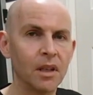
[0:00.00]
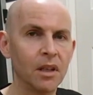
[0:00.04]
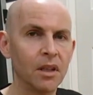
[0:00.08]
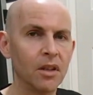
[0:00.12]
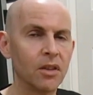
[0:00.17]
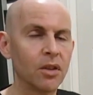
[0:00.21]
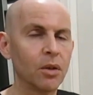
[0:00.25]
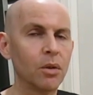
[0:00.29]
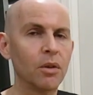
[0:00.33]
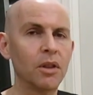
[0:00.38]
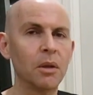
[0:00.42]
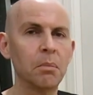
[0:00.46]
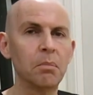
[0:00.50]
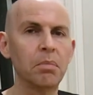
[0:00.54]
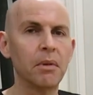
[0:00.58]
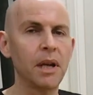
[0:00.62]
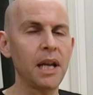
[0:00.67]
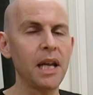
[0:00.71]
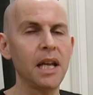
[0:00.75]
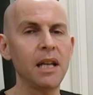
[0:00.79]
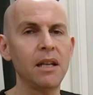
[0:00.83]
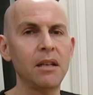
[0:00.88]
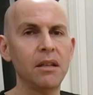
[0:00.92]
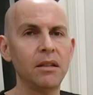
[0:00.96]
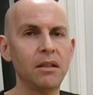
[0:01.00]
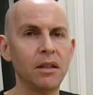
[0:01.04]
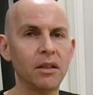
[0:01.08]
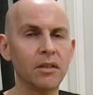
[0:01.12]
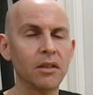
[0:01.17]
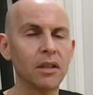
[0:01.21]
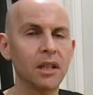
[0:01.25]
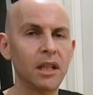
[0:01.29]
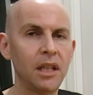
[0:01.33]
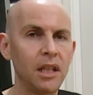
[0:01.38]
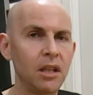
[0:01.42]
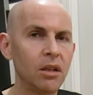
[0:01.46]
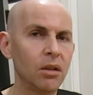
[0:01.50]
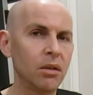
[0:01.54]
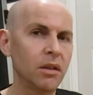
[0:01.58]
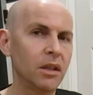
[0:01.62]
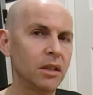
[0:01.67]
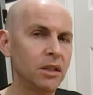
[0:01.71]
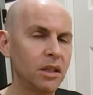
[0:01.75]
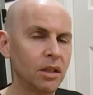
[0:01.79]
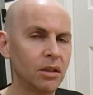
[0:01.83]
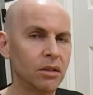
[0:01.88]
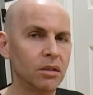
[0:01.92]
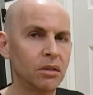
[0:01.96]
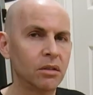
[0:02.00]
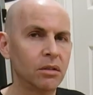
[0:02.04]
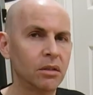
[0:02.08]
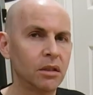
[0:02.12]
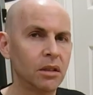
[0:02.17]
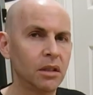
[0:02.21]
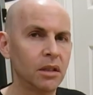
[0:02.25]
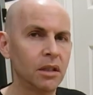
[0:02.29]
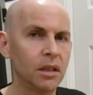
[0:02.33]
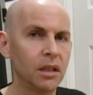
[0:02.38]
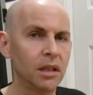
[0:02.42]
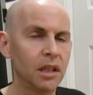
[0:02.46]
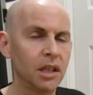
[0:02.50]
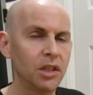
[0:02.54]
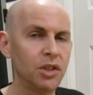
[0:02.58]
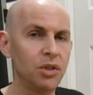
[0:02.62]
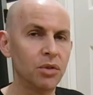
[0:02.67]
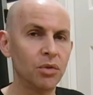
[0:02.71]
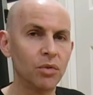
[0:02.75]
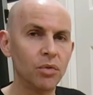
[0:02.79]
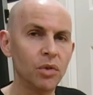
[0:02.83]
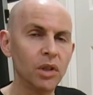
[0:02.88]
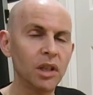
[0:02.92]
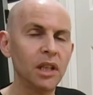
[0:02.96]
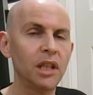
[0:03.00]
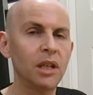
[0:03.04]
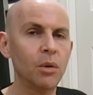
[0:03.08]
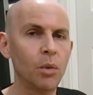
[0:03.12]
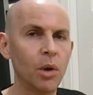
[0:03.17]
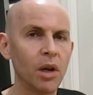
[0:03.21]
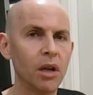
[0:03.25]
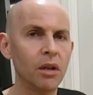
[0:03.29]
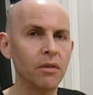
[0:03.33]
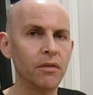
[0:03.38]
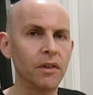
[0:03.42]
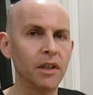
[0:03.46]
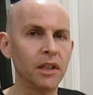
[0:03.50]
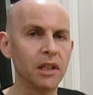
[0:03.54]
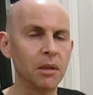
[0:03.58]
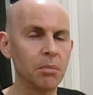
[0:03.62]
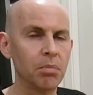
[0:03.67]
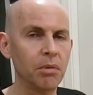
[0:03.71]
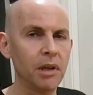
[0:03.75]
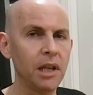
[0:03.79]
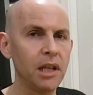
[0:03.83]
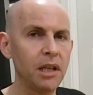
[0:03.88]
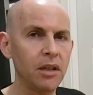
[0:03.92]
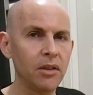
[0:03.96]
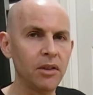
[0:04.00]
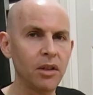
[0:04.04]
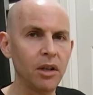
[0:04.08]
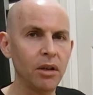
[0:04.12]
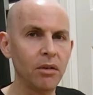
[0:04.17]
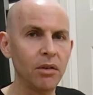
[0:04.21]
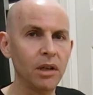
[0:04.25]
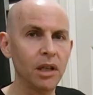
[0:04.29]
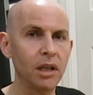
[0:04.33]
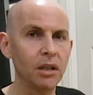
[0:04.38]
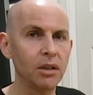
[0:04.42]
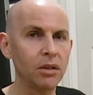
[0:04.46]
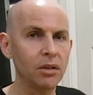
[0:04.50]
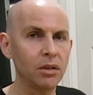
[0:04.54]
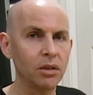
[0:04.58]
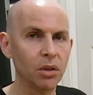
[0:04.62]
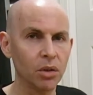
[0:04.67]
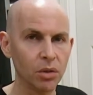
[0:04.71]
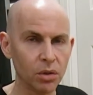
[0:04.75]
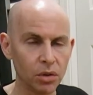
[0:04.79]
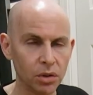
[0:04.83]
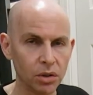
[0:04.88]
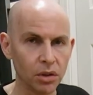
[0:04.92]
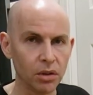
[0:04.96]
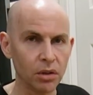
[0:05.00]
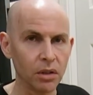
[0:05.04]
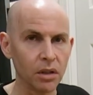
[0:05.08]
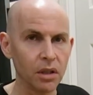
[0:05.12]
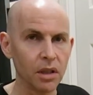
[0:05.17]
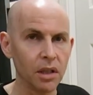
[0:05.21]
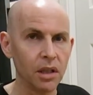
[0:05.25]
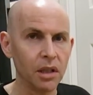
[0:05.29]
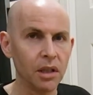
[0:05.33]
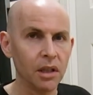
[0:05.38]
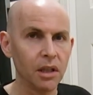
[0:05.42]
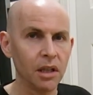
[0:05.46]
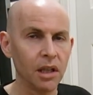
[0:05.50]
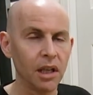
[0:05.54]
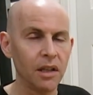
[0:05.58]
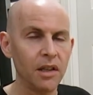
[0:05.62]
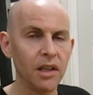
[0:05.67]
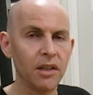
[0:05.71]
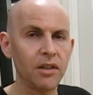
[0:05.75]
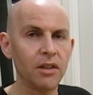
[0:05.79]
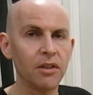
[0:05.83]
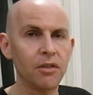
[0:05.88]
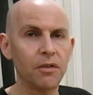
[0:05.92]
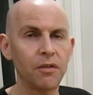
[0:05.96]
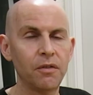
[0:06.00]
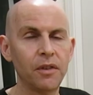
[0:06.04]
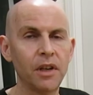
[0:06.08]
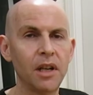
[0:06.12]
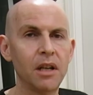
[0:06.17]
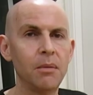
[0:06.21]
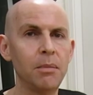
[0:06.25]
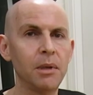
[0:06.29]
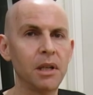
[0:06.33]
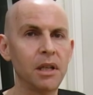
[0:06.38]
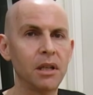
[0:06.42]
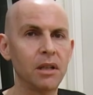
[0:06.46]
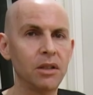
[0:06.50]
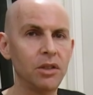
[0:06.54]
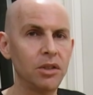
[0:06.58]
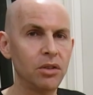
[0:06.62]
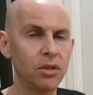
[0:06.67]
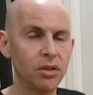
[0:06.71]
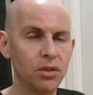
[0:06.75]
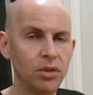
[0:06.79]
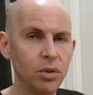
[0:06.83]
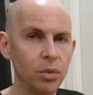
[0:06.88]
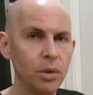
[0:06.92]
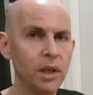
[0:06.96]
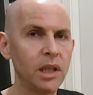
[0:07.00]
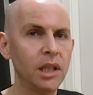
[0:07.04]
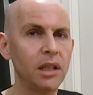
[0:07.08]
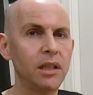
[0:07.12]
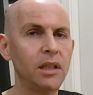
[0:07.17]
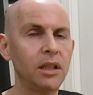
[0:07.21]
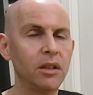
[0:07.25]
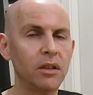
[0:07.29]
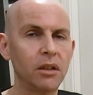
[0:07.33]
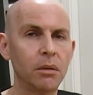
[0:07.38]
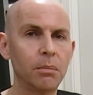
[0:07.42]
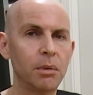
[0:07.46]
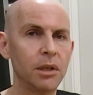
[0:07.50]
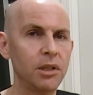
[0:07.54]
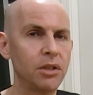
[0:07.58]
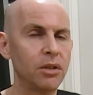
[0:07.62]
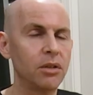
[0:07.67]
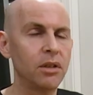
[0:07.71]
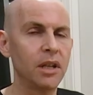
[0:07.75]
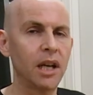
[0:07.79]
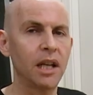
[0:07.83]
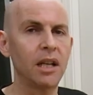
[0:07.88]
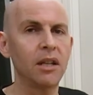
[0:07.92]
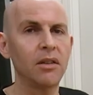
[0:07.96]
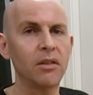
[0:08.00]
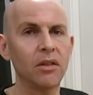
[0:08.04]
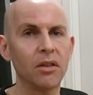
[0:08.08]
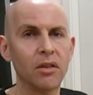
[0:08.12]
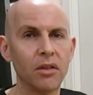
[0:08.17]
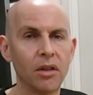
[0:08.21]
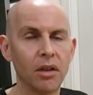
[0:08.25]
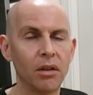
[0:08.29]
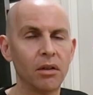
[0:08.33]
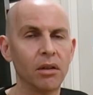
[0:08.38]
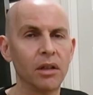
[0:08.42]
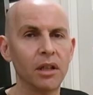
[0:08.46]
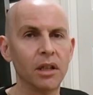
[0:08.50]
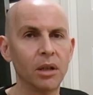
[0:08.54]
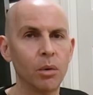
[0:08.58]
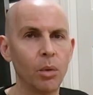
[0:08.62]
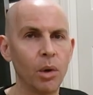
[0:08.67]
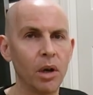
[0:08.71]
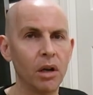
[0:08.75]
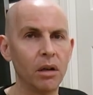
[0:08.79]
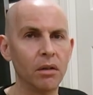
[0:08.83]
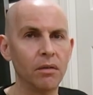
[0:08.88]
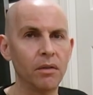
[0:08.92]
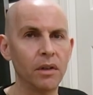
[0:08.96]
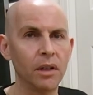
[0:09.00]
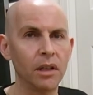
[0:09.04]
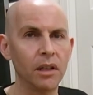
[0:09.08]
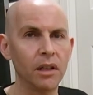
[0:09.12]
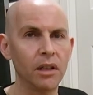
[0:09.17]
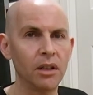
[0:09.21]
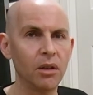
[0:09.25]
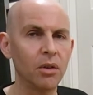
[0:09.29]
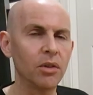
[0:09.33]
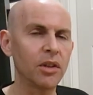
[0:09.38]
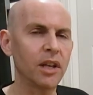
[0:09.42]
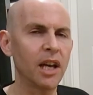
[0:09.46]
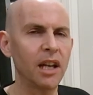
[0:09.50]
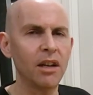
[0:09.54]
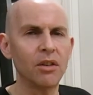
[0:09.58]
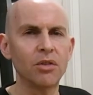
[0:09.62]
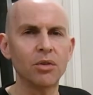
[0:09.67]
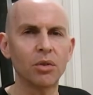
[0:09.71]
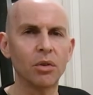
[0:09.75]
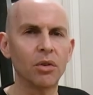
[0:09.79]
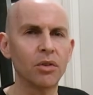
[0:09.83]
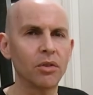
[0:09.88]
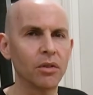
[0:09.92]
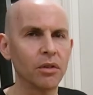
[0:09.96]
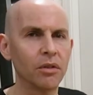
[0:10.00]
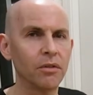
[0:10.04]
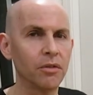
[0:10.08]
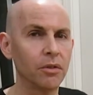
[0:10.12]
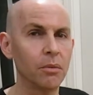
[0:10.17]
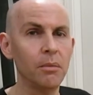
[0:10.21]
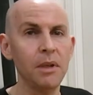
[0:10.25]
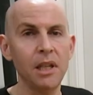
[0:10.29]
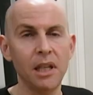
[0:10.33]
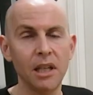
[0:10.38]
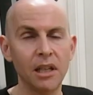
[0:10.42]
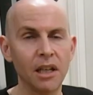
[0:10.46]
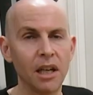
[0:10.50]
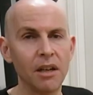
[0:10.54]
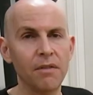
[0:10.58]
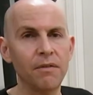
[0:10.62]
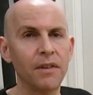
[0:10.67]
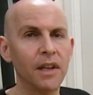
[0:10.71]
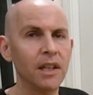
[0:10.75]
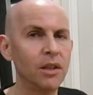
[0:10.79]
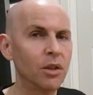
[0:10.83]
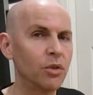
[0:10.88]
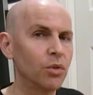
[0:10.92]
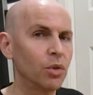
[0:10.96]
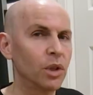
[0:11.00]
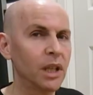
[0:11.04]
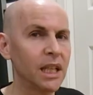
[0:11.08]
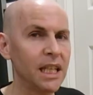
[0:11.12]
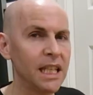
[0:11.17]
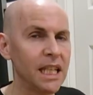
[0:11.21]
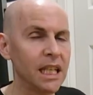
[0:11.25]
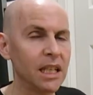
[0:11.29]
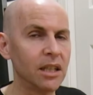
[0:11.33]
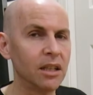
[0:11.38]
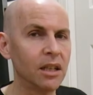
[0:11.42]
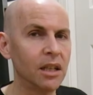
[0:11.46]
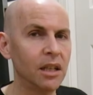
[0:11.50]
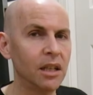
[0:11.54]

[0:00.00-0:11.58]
So the brain doesn't hear the diddle unless you're really aware of it. The brain is hearing dokodon. And this is fun because you're doing a diddle, but you're not necessarily aware of it. And those kind of drills are, for me, I find those really neat.